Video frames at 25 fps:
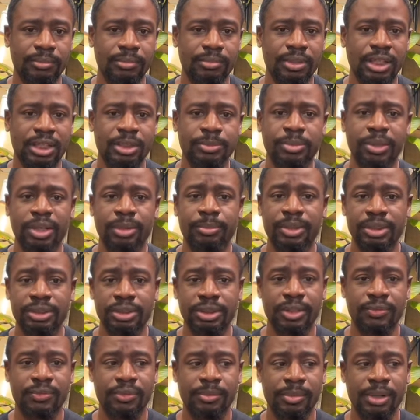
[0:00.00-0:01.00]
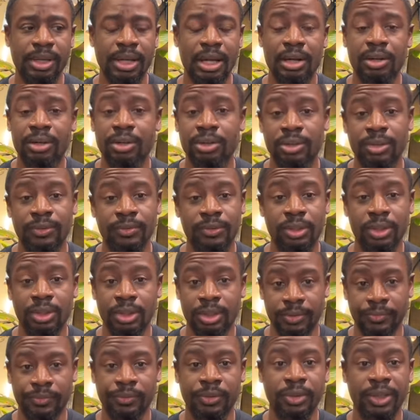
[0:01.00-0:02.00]
That's pretty much it for me. I don't know if the,
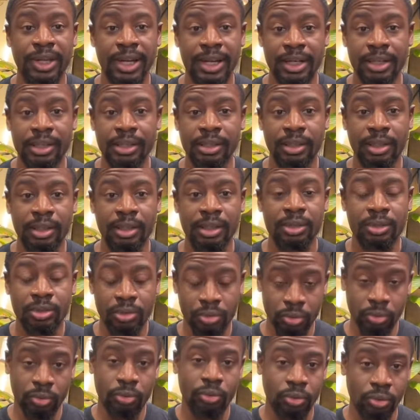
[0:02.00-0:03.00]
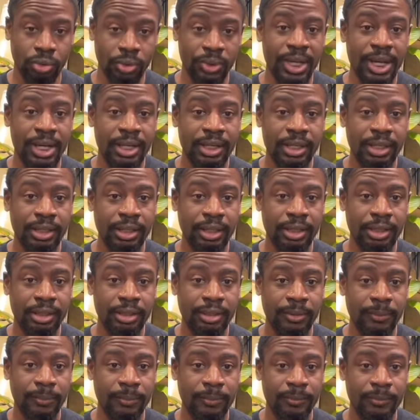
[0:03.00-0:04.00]
if you got anything. Do you do you got
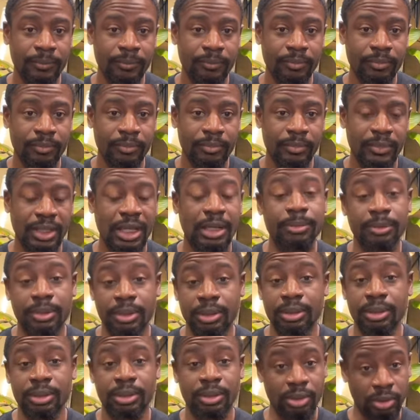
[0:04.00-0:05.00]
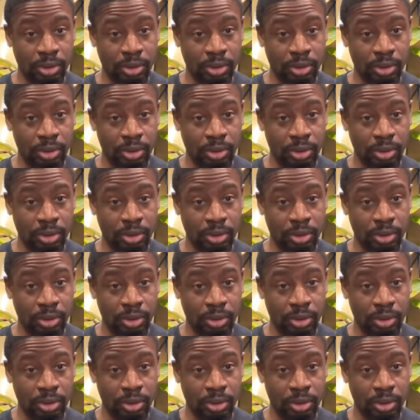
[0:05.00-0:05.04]
anything? I'm good. Do